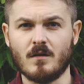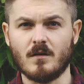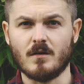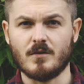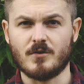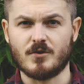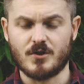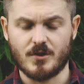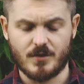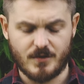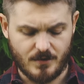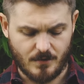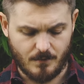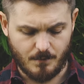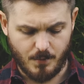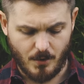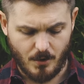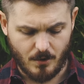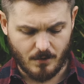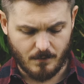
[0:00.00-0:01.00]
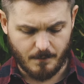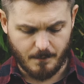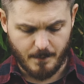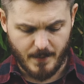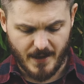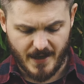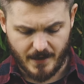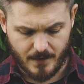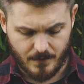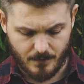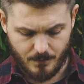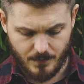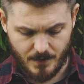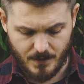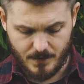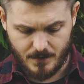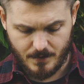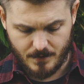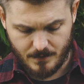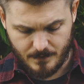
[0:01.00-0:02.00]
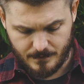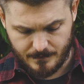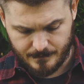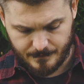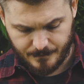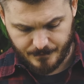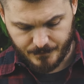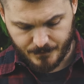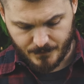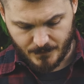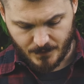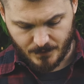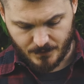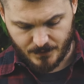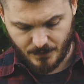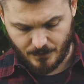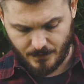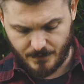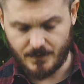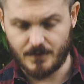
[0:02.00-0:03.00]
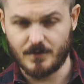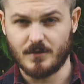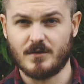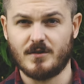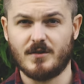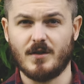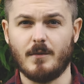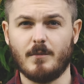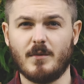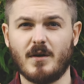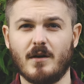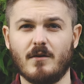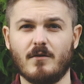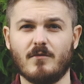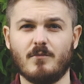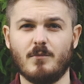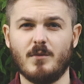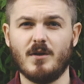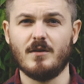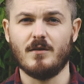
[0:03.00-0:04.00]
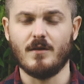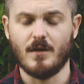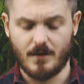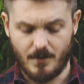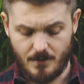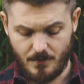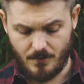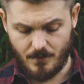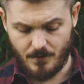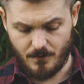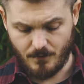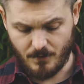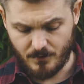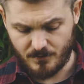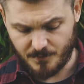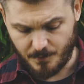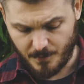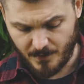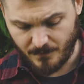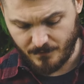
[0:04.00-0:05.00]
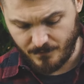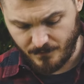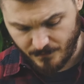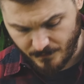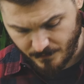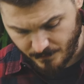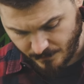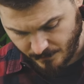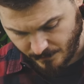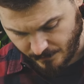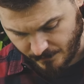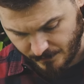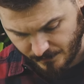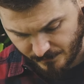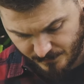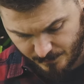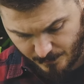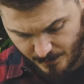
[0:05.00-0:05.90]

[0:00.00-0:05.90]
is just some pork back meat. So it's the same kind of meat that roast beef is